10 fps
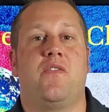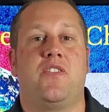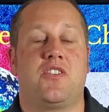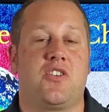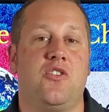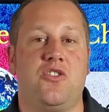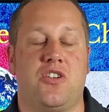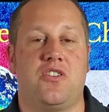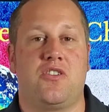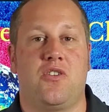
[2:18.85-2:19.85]
of the
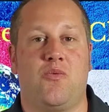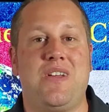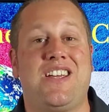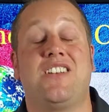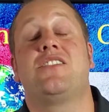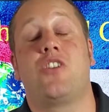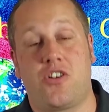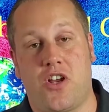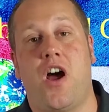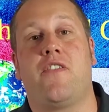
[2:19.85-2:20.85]
solution so that we can
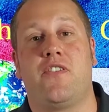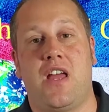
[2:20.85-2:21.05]
start to offer